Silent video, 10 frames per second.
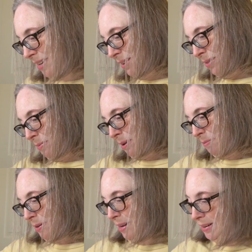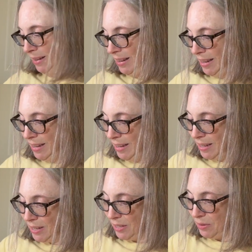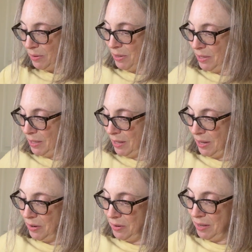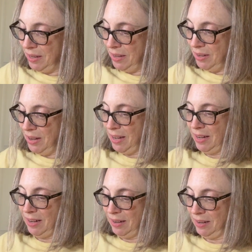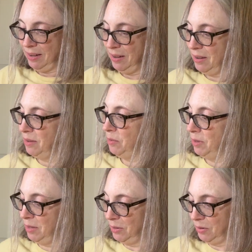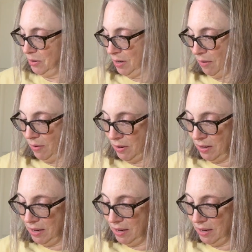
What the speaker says: glue the paper down. So we're just gonna go under here with the screwdriver.